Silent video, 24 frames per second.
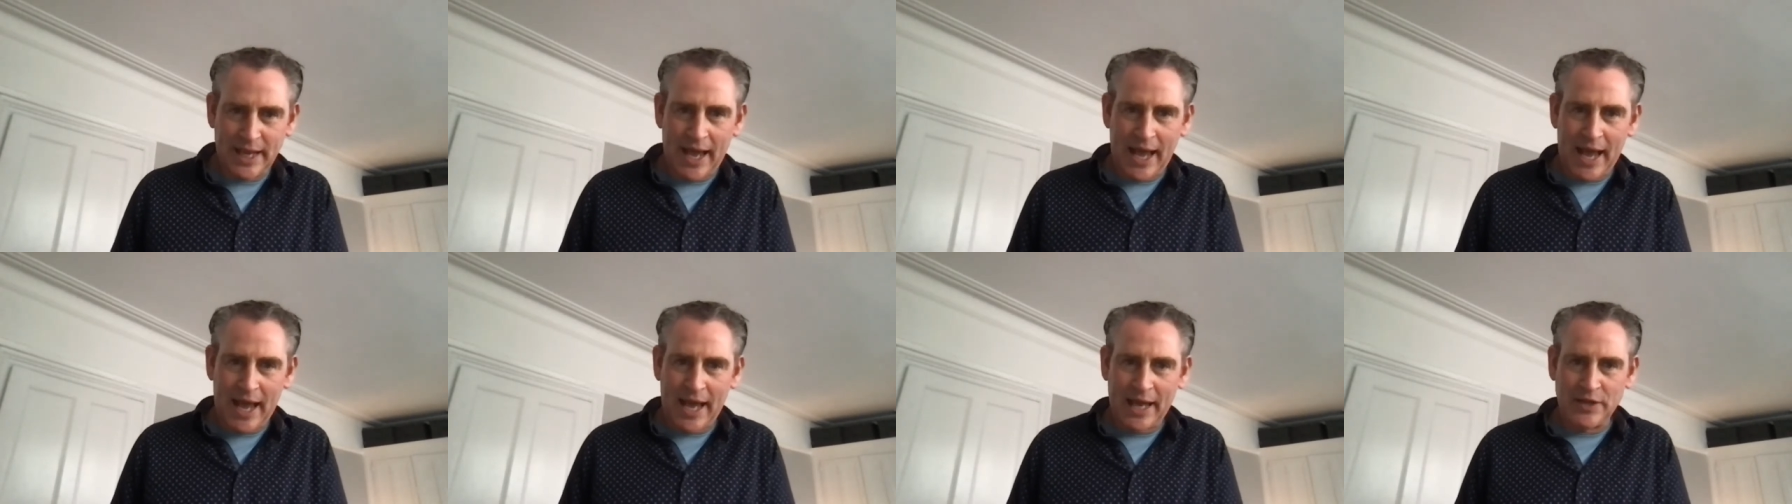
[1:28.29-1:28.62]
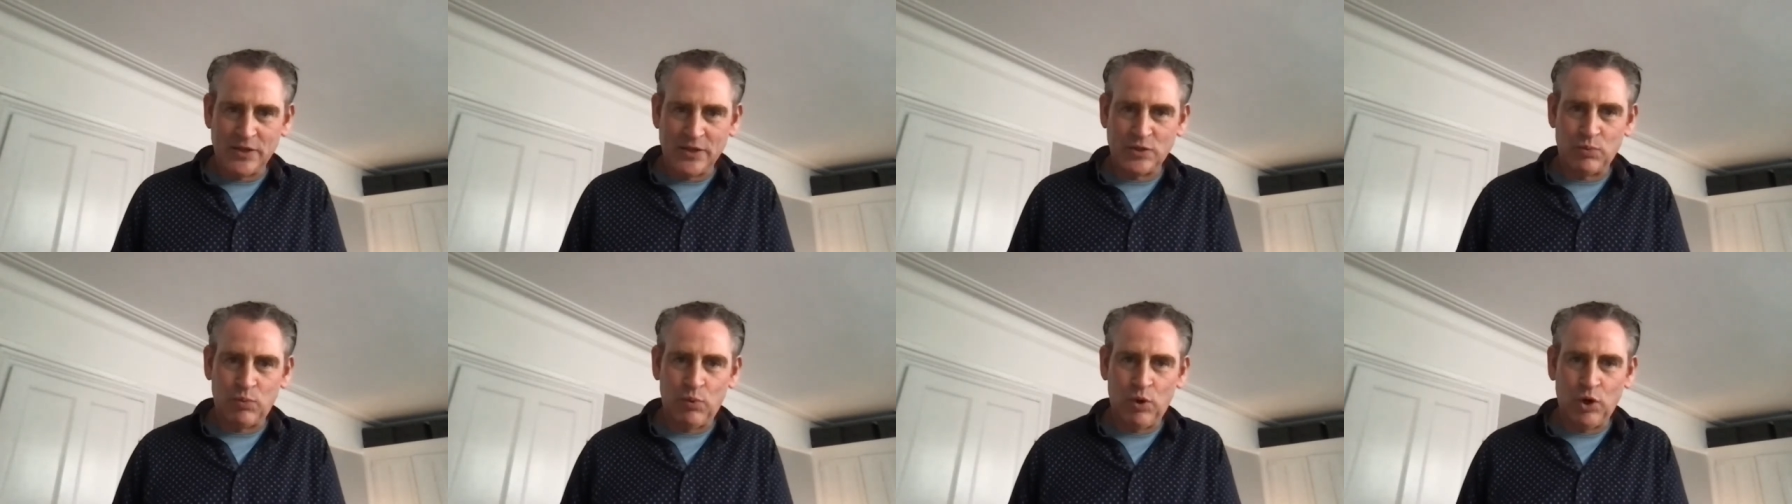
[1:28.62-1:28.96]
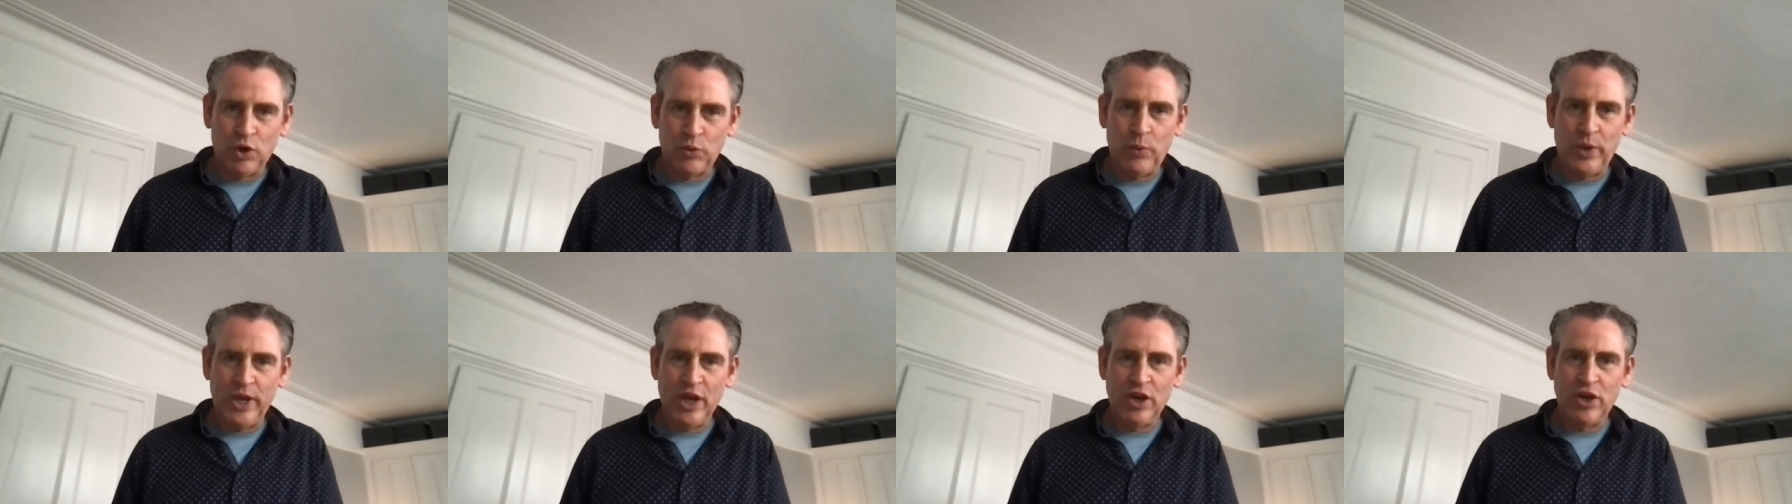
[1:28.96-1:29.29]
And what
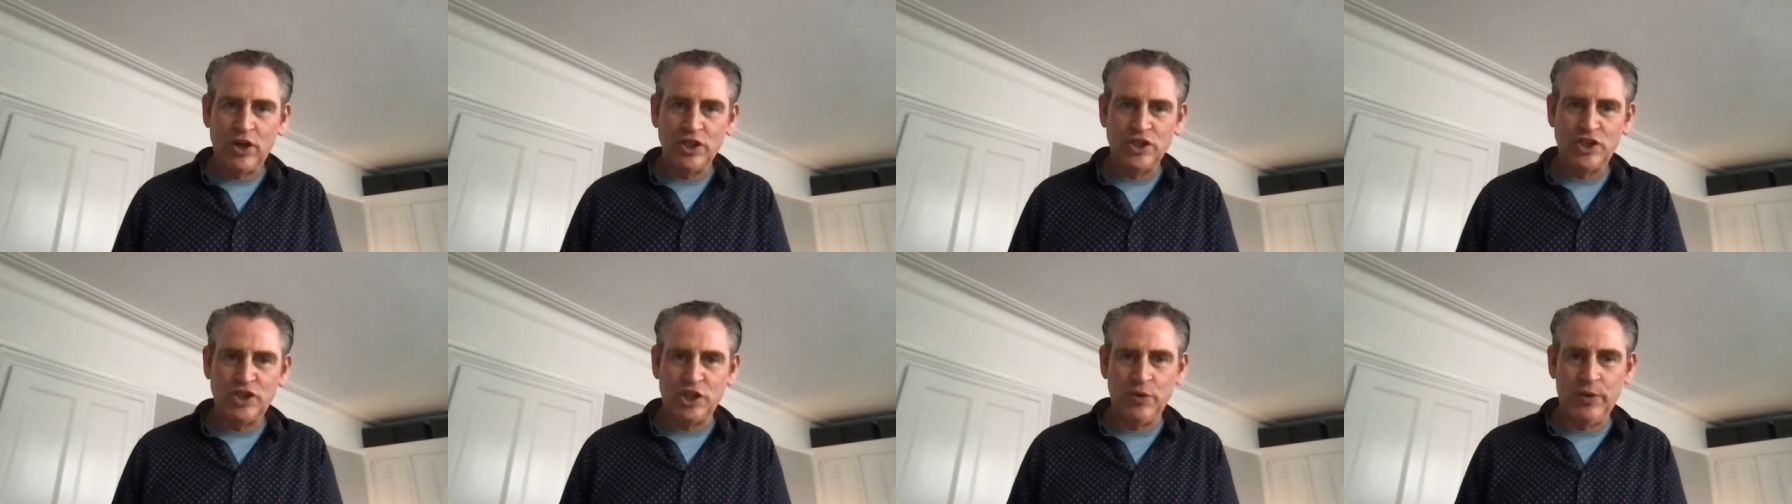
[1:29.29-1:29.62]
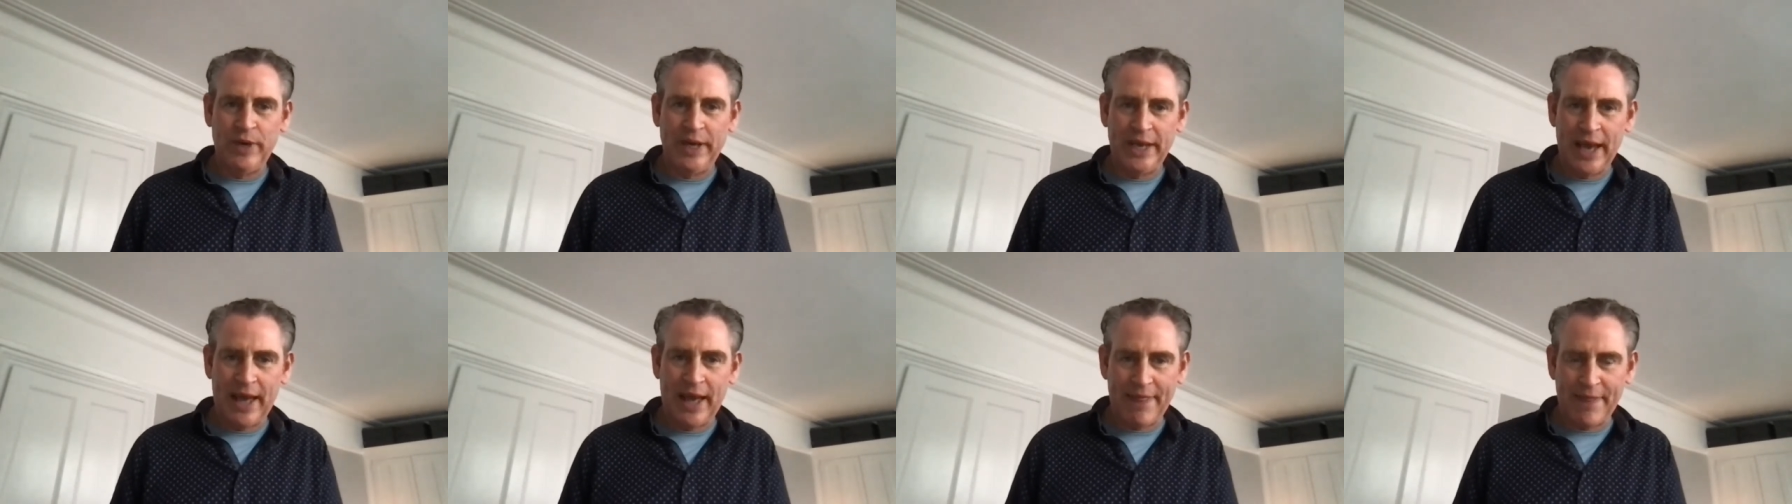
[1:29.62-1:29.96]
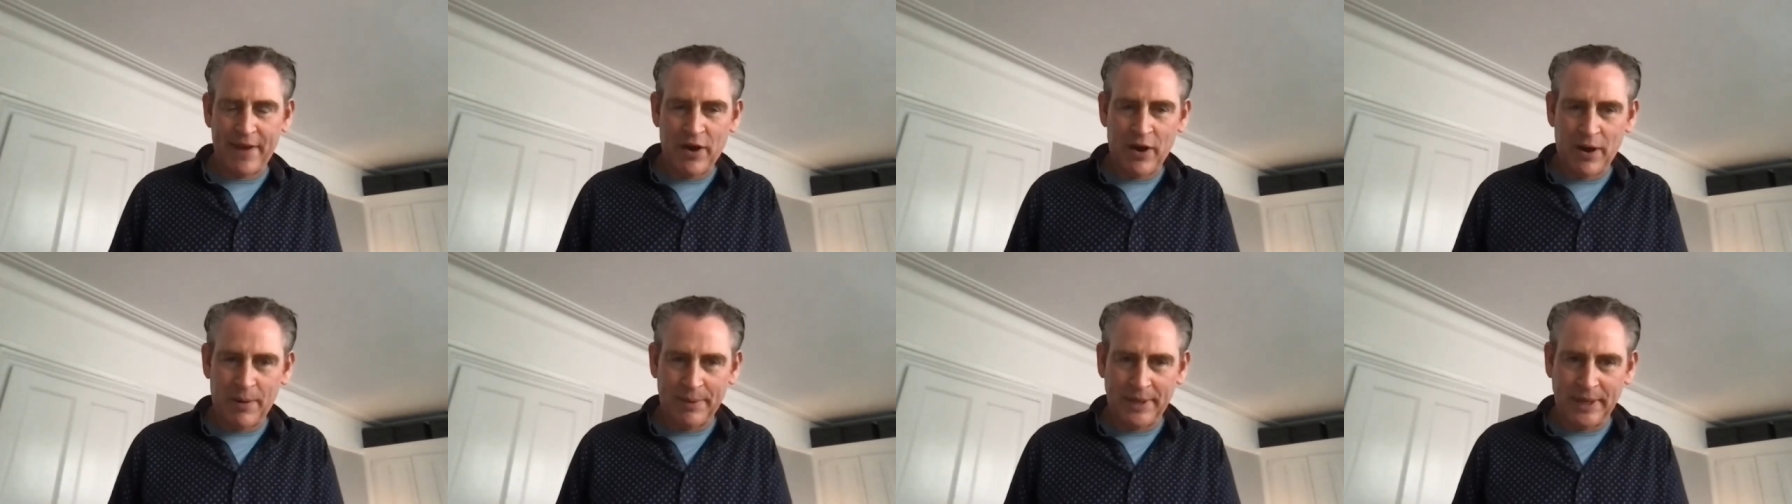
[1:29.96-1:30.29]
we are doing at the
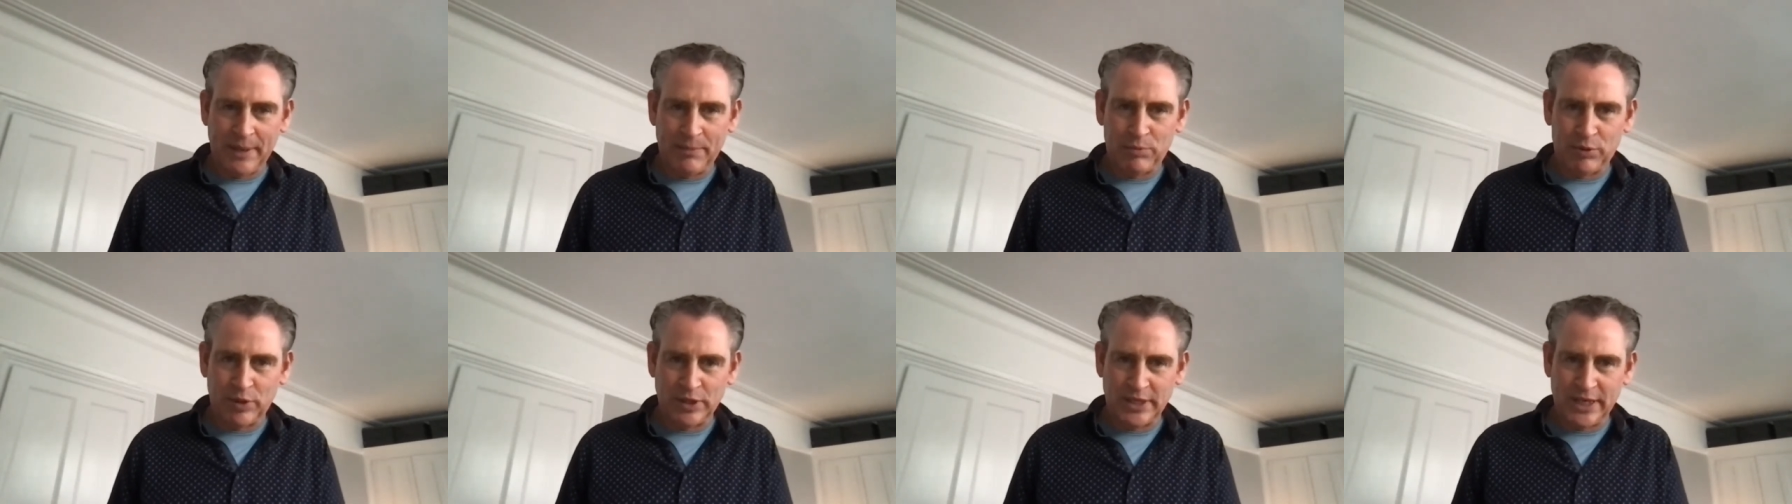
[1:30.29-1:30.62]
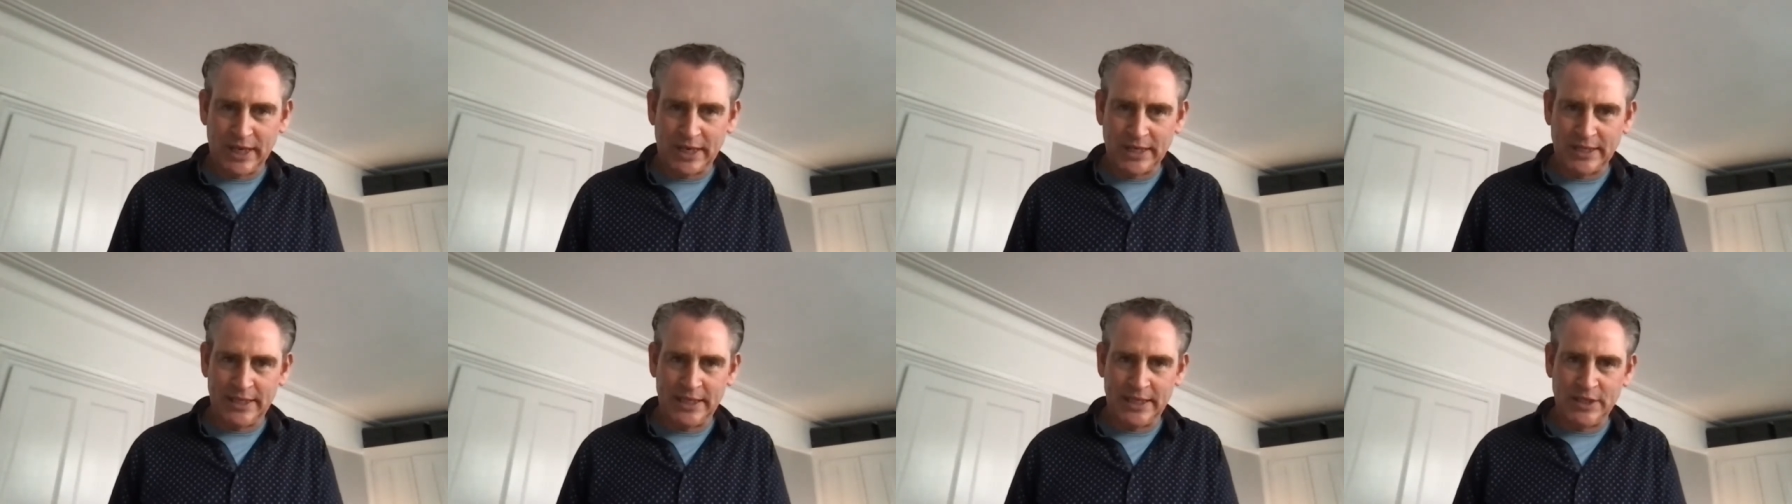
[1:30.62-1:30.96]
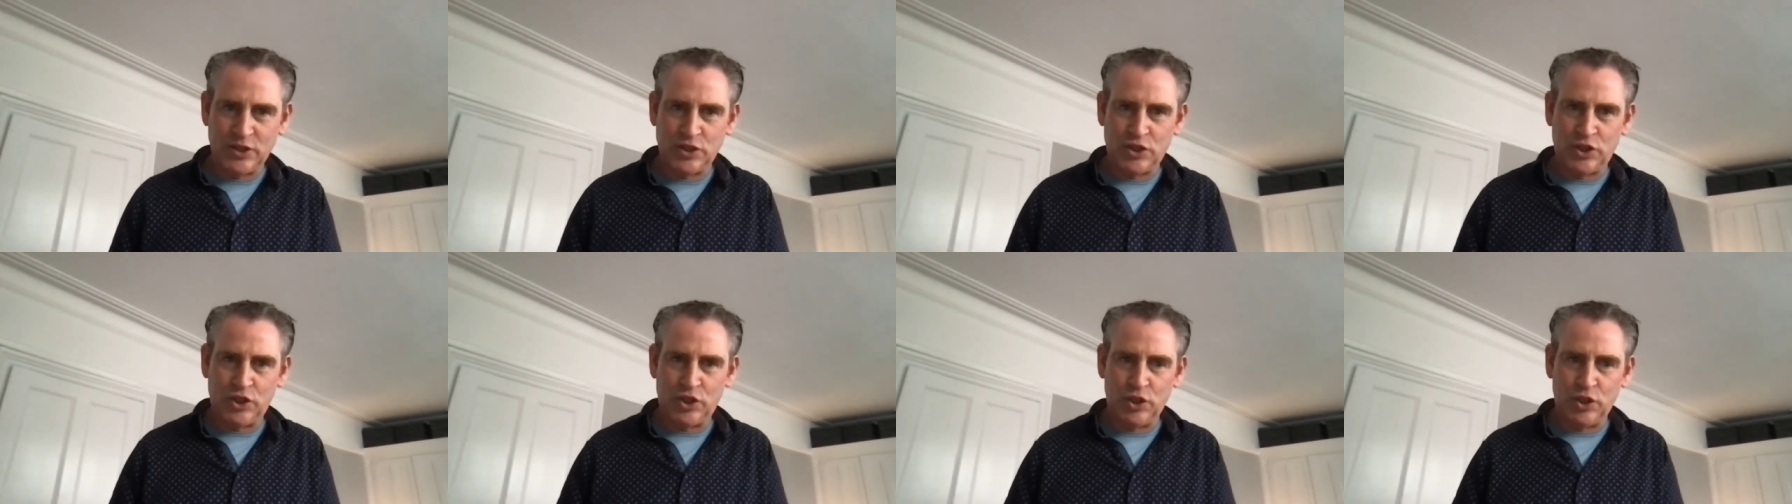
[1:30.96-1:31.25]
Harmony Project is